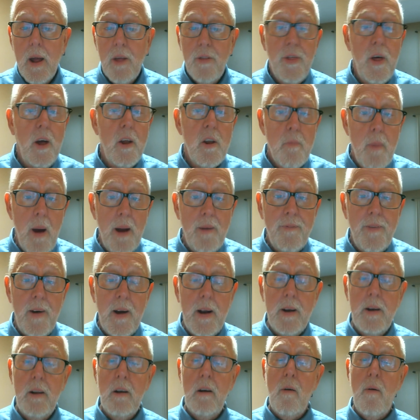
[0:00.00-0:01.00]
Thought you might
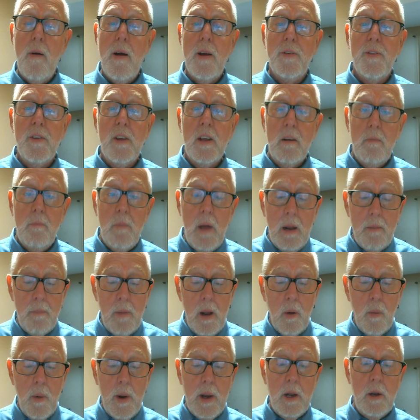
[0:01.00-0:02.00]
find it interesting, and
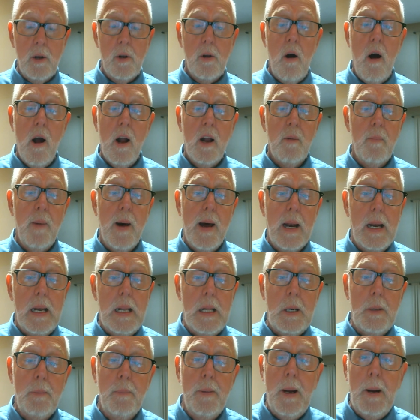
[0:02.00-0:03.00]
maybe we can talk about it a
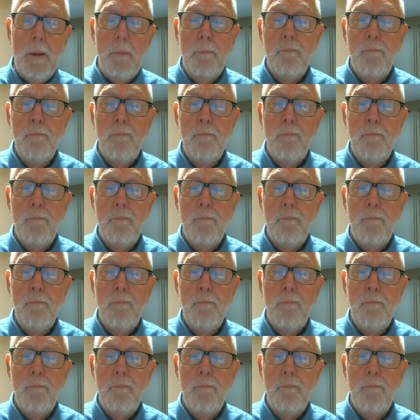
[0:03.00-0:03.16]
little bit.